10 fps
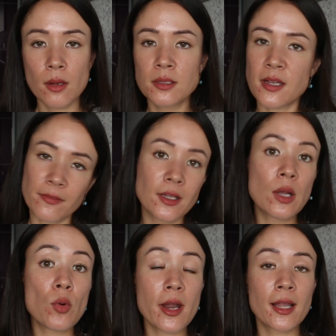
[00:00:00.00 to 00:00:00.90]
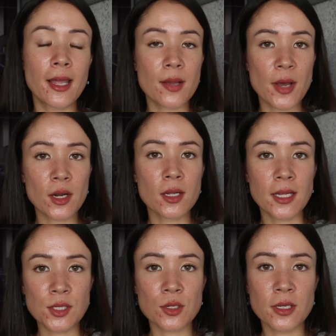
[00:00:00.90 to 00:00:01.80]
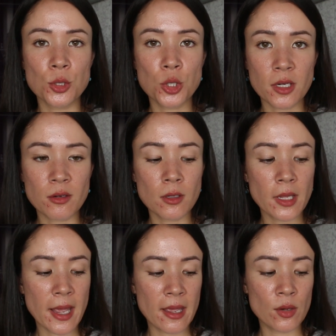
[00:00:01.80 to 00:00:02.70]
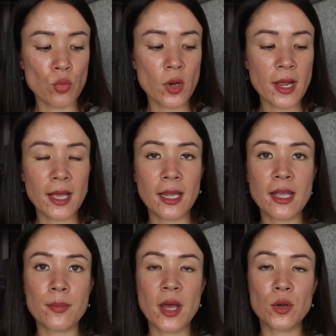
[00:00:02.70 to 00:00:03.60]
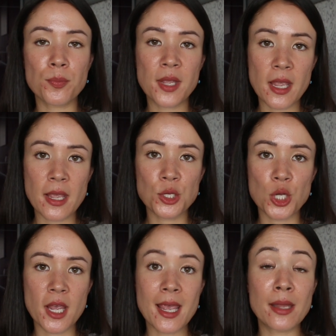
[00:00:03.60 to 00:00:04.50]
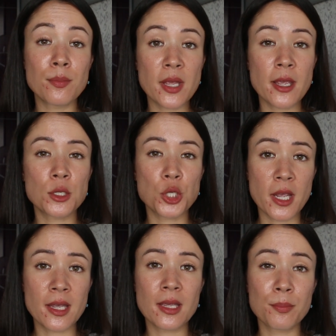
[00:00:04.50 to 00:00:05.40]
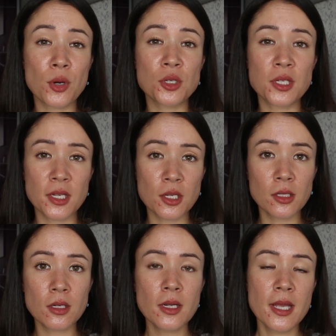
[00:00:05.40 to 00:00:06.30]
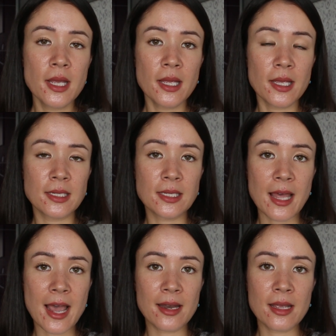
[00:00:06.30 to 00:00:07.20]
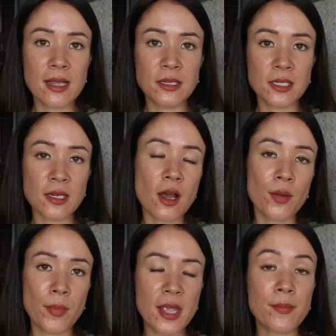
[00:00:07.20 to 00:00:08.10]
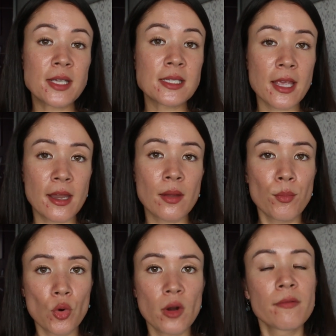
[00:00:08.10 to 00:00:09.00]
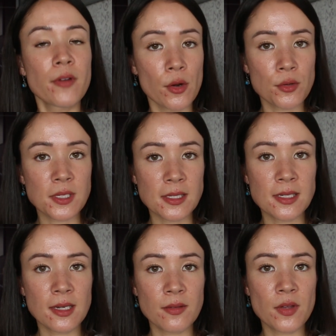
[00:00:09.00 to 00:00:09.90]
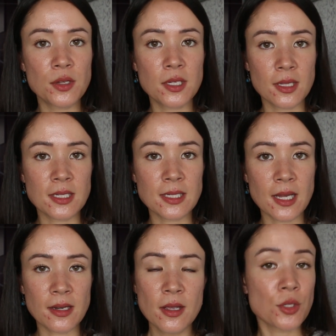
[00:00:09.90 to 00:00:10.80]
Definitely what I like about a cleanser in general, and what I like about PHA and BHA in particular is that it does not make my skin more photosensitive to the sun.